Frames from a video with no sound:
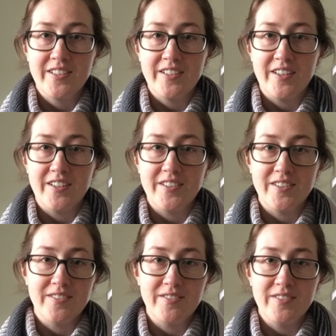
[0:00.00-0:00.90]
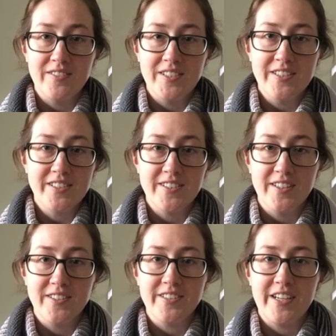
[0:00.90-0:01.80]
are listed
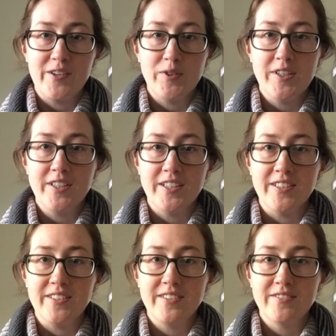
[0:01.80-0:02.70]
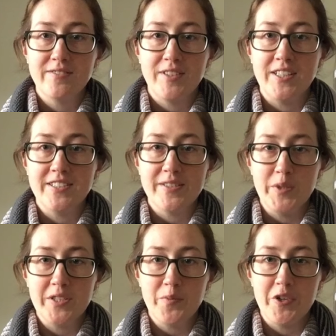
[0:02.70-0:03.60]
under that word and find some
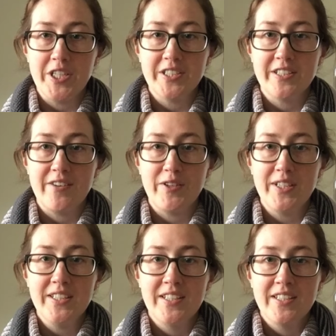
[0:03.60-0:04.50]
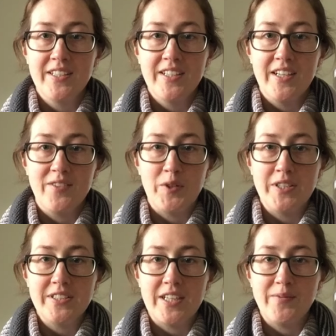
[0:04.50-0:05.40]
inspiration that way. And
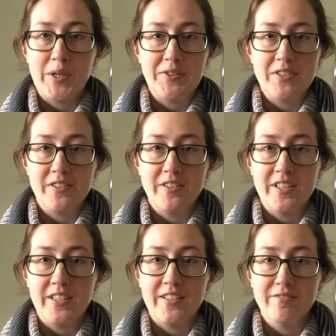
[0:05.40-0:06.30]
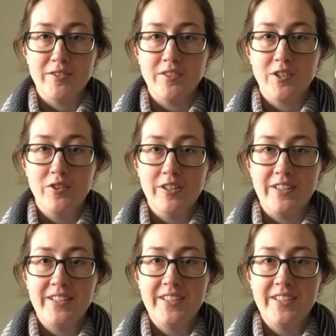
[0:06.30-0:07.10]
one time I was looking for corn,